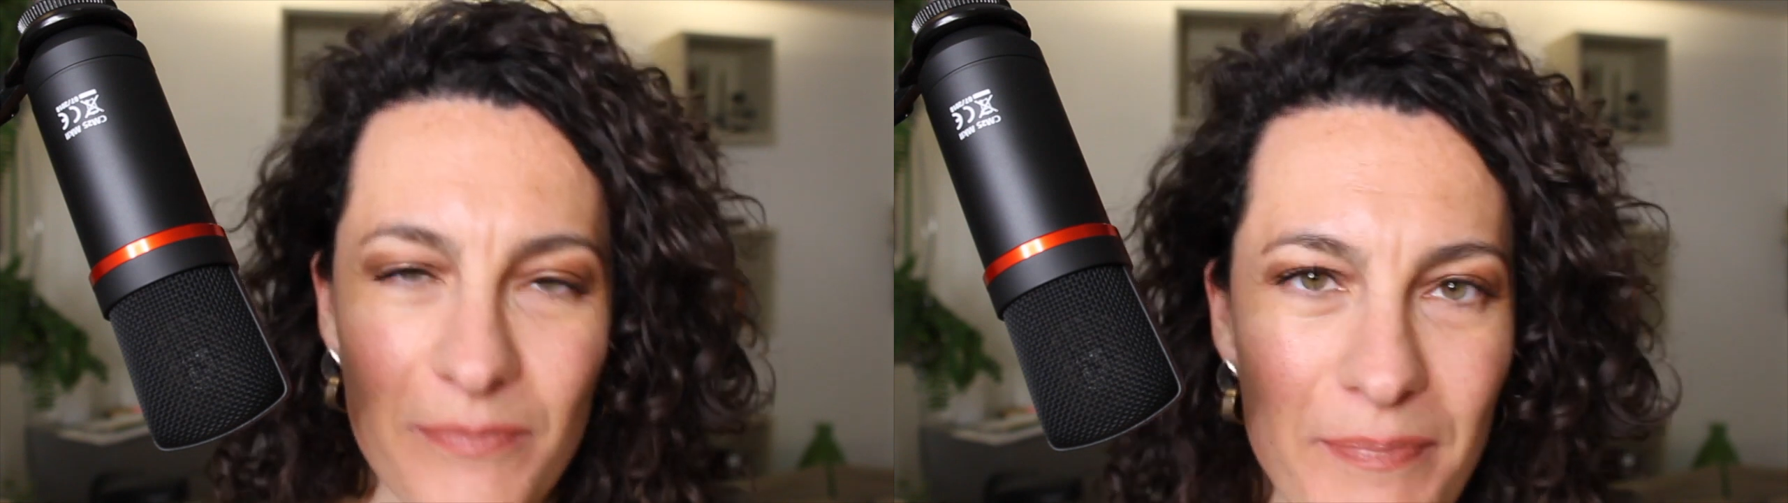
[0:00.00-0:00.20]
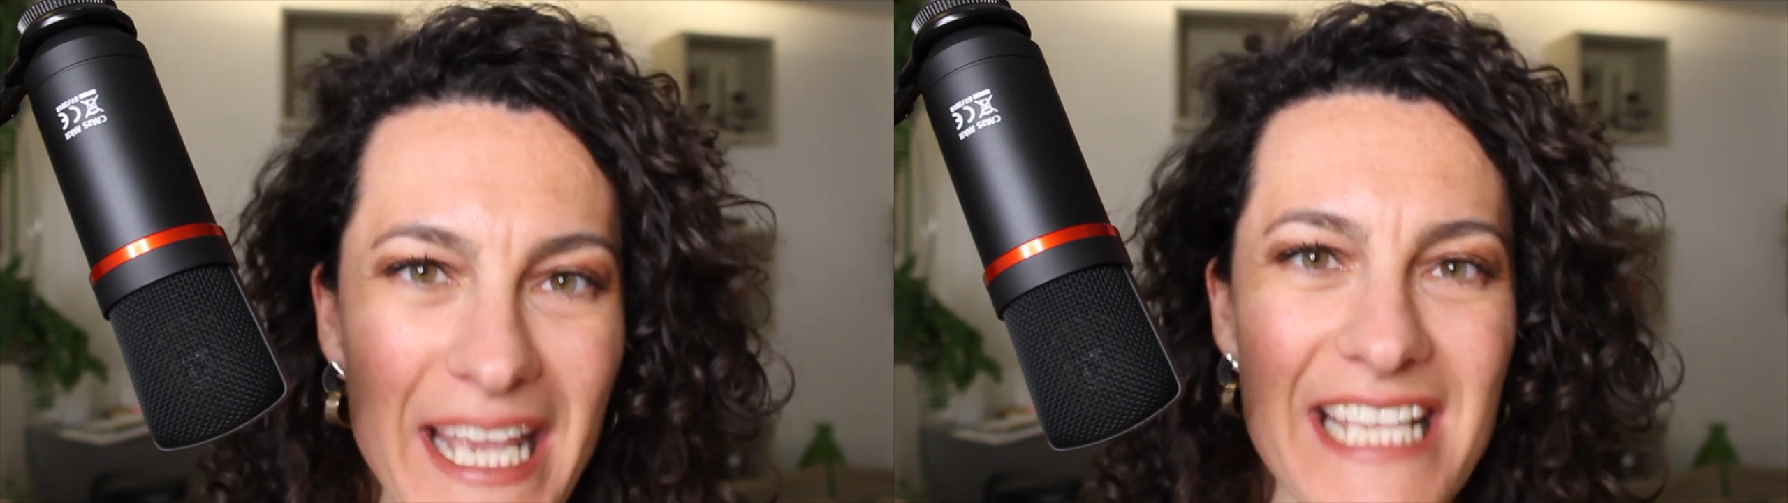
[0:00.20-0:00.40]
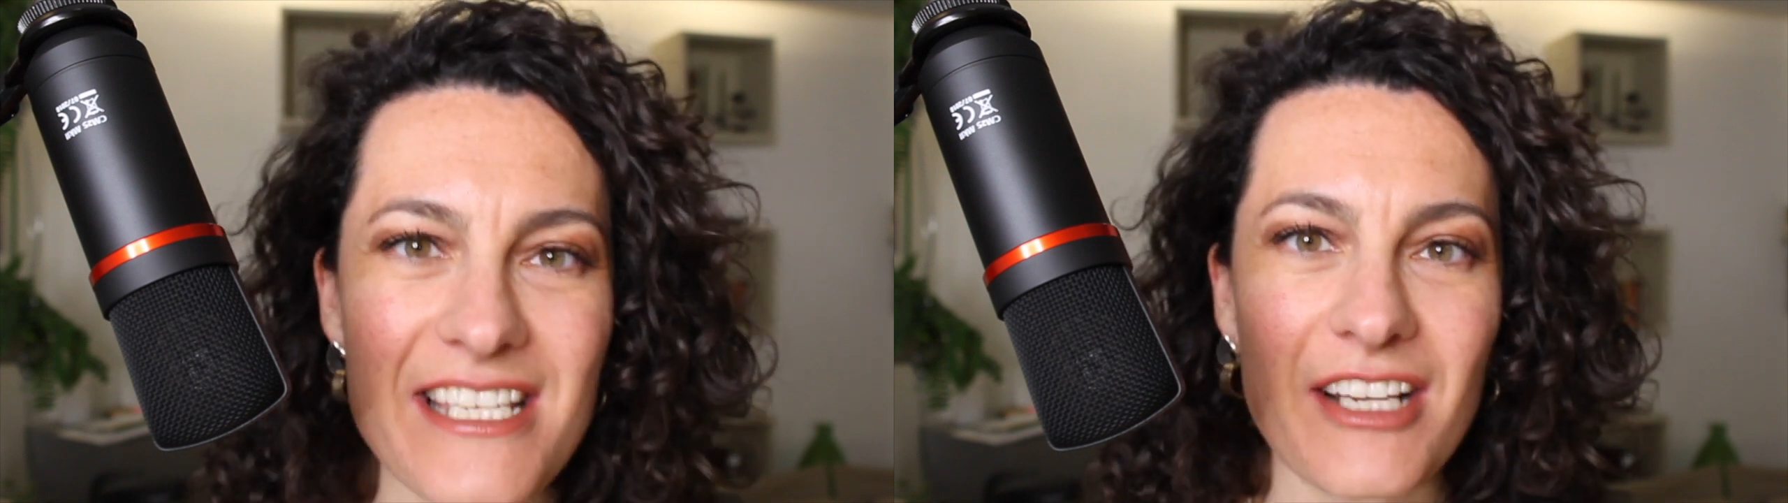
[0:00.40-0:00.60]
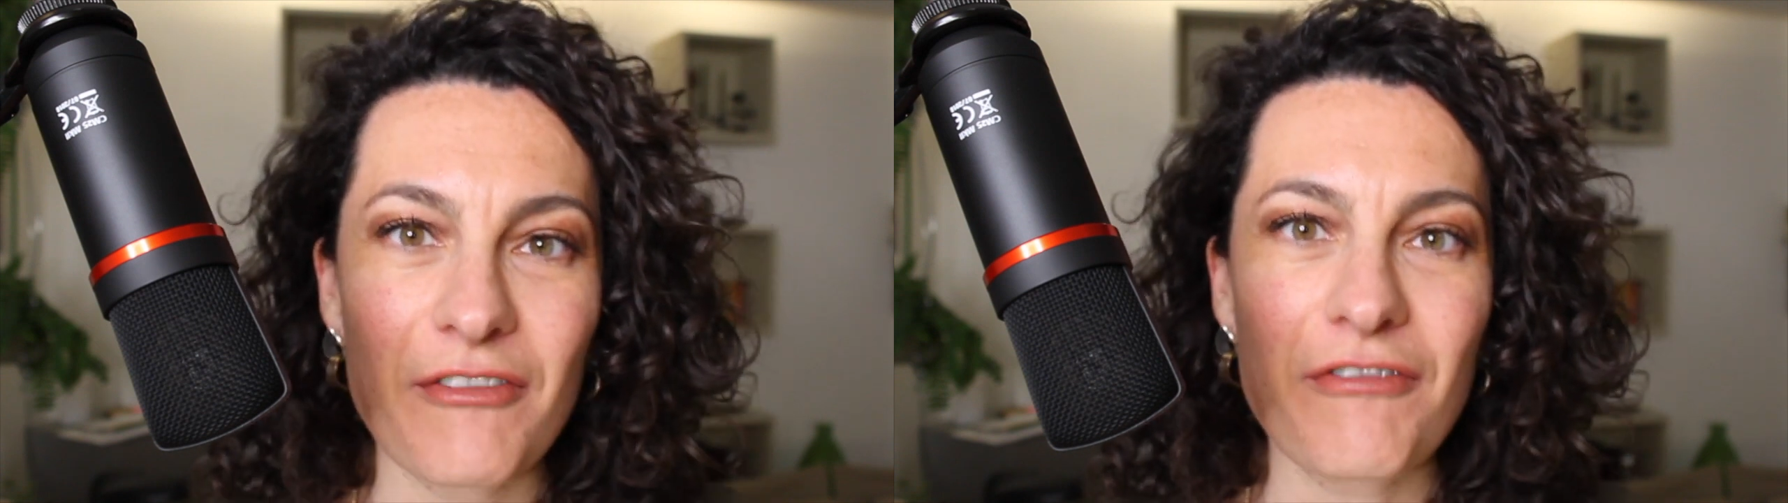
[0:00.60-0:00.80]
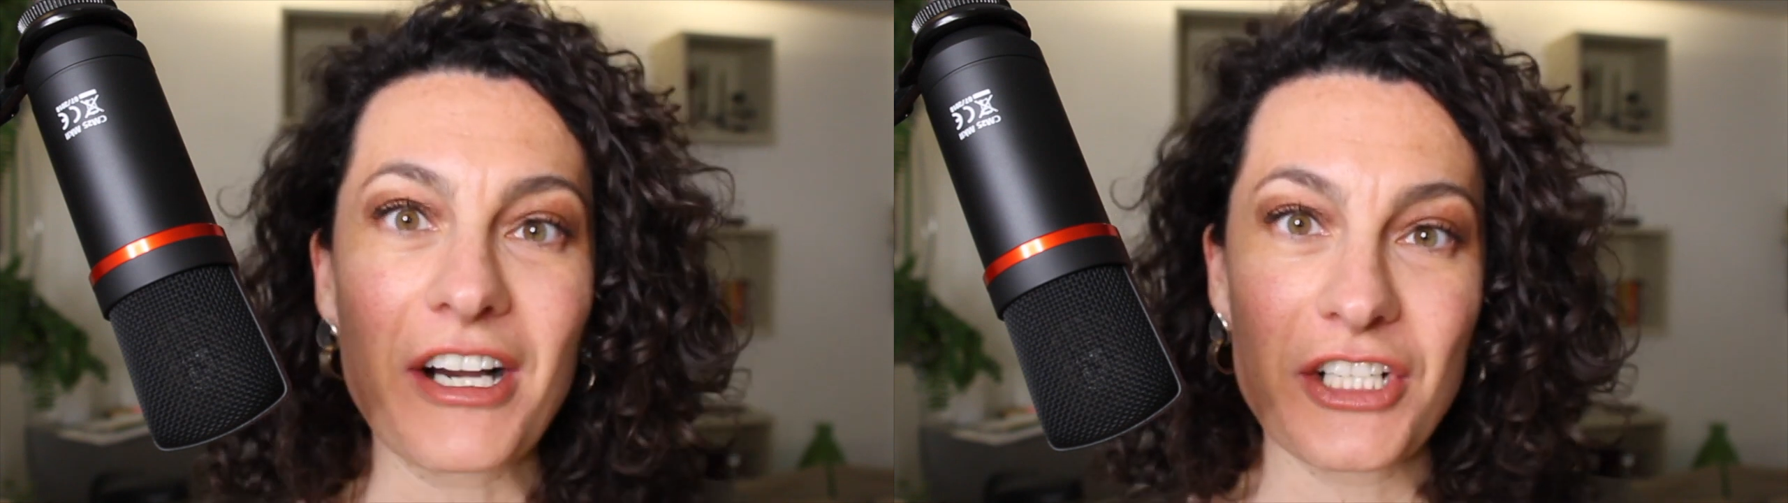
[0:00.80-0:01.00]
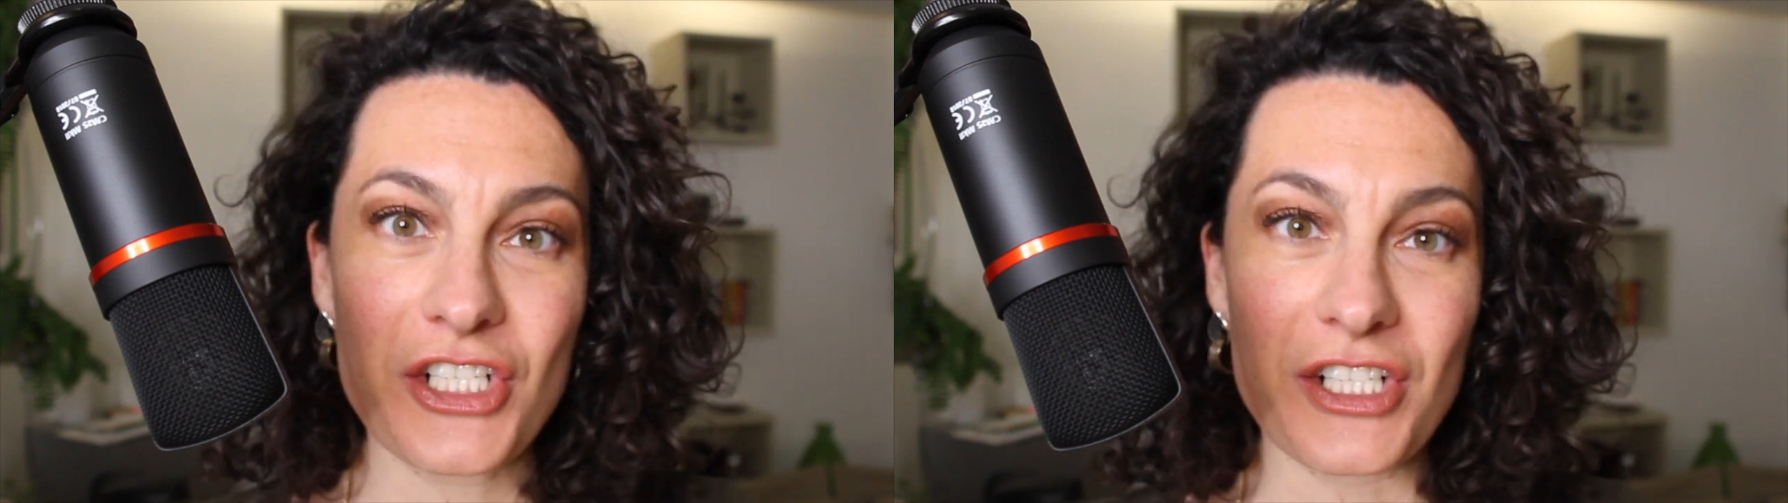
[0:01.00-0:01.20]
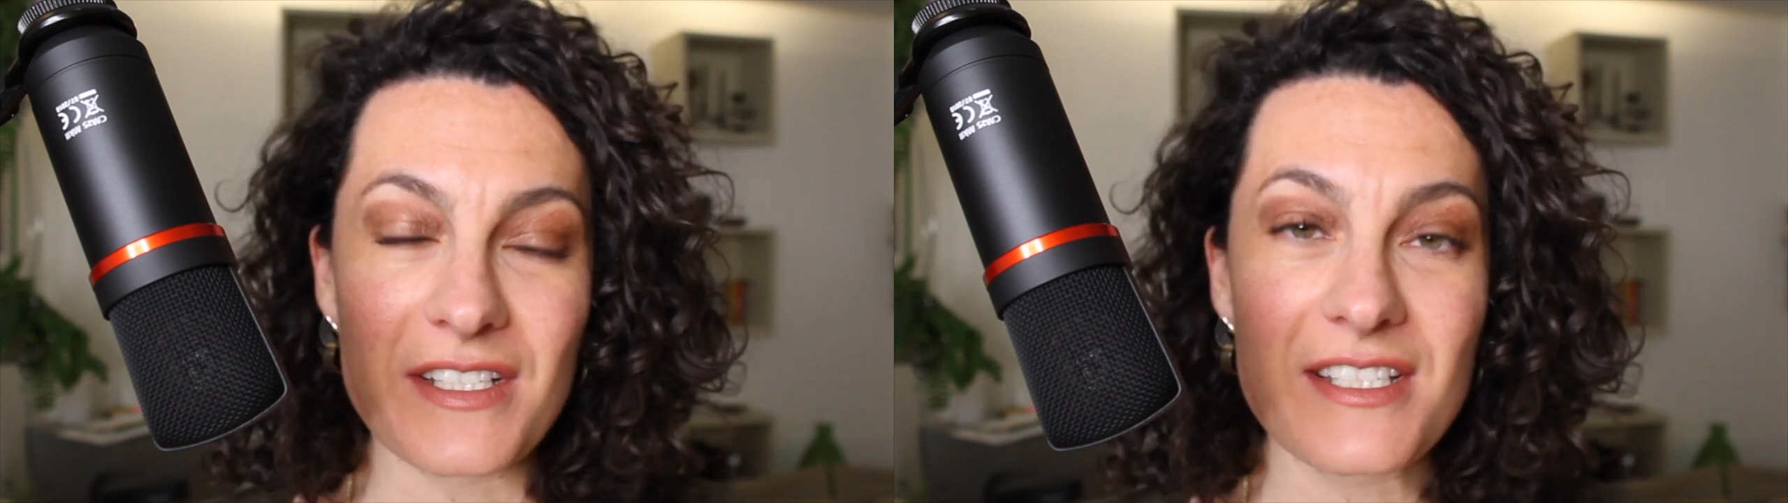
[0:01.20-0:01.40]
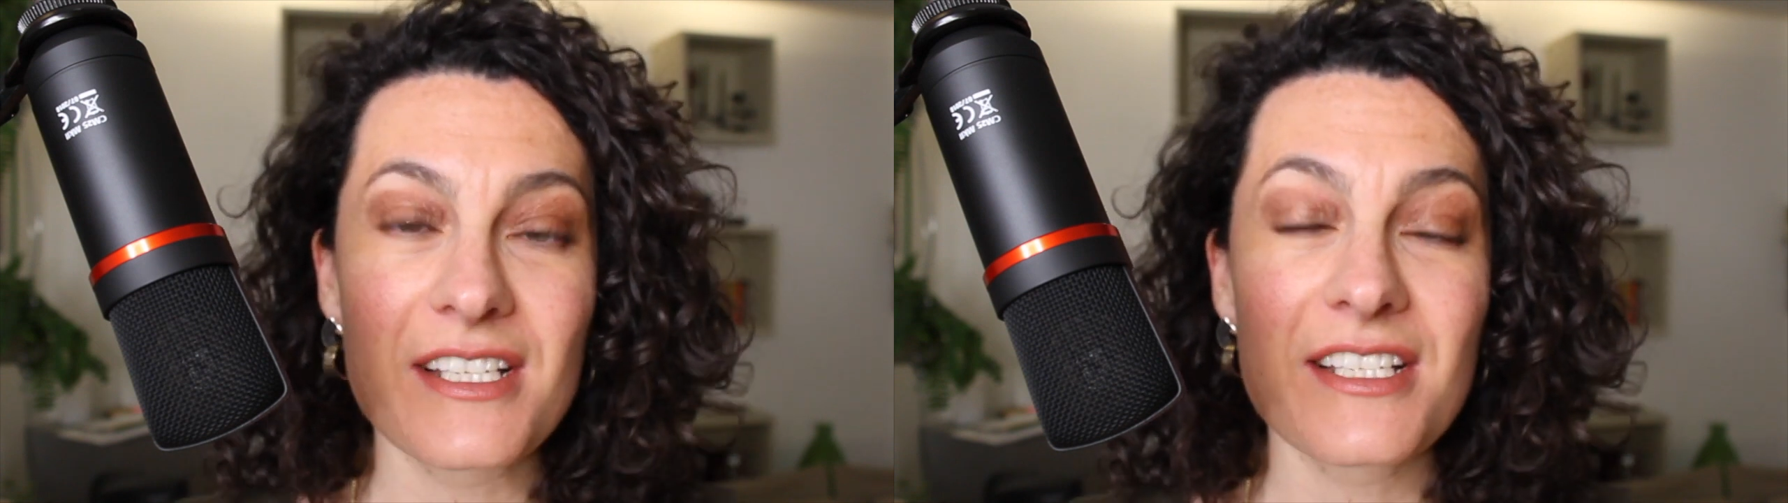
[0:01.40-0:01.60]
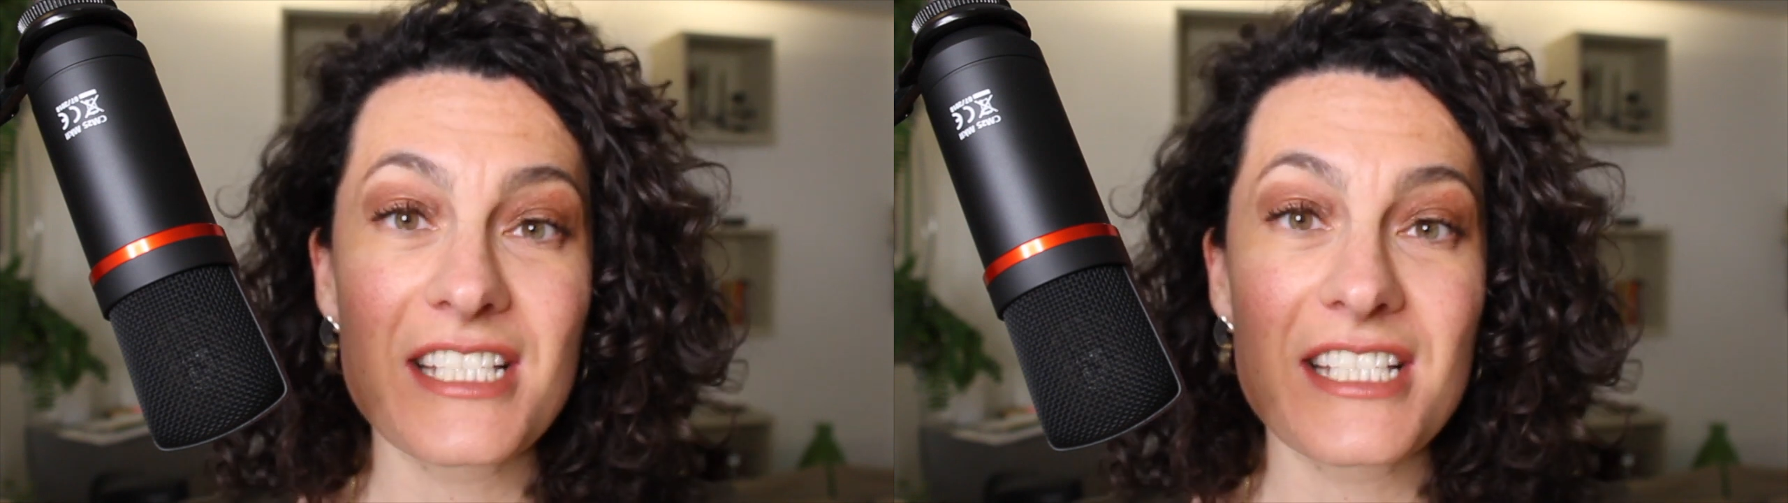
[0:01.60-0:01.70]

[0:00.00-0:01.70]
basic functions